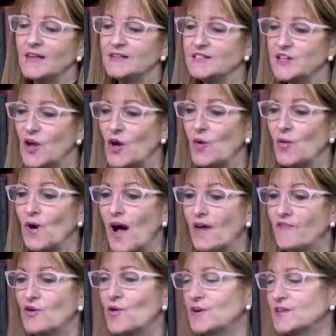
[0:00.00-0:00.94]
So,
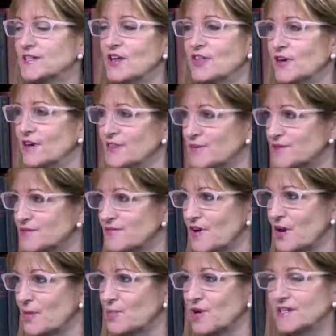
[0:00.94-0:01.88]
of course, I thought that was
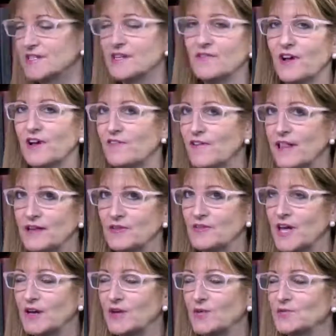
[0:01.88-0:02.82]
very impressive. I
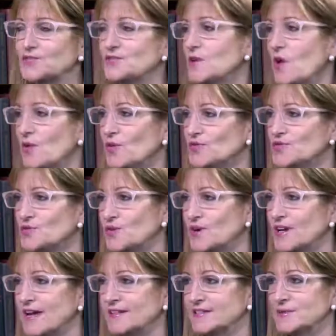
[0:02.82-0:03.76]
followed that whole
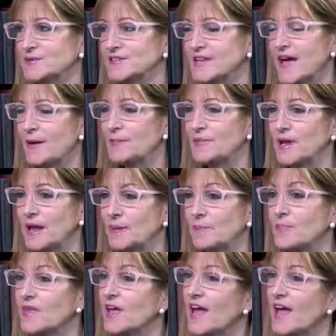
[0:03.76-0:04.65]
story as it was happening.